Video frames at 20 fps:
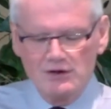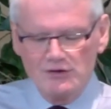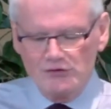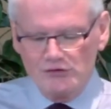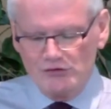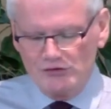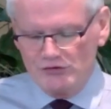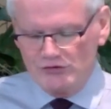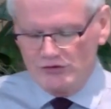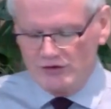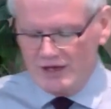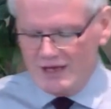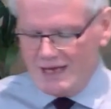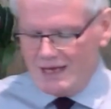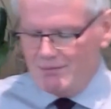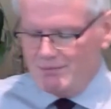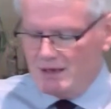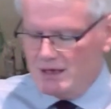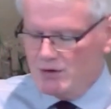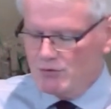
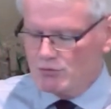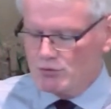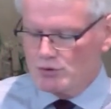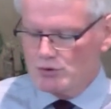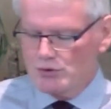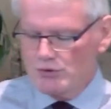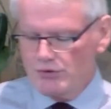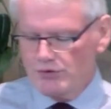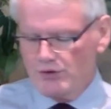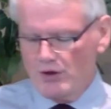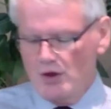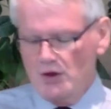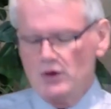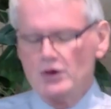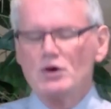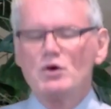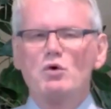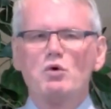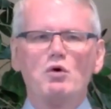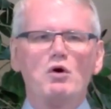scheming Ruth
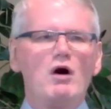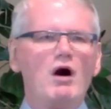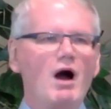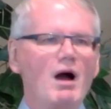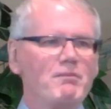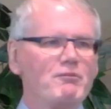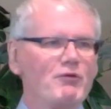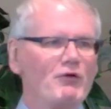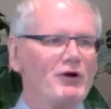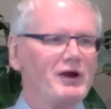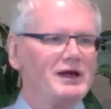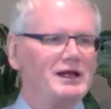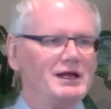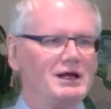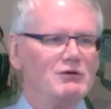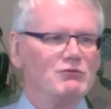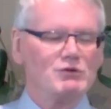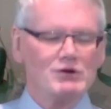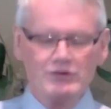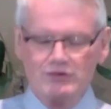
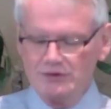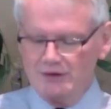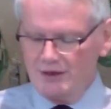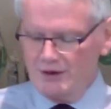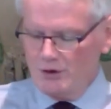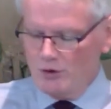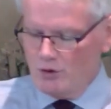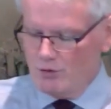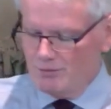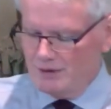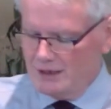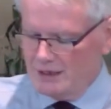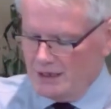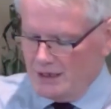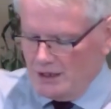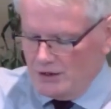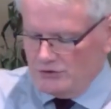cooperating with Naomi